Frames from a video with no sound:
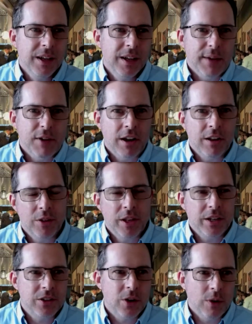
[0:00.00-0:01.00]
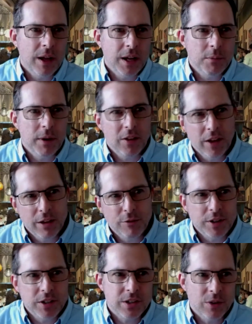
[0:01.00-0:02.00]
I've got other things going on in my life.
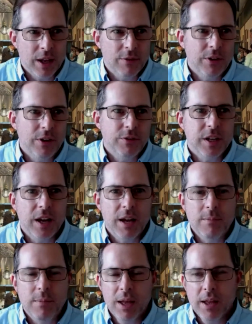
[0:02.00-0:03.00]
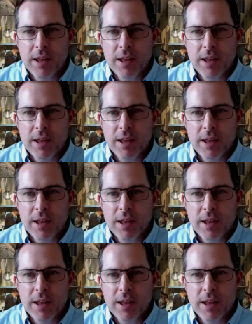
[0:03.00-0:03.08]
I just don't have enough time.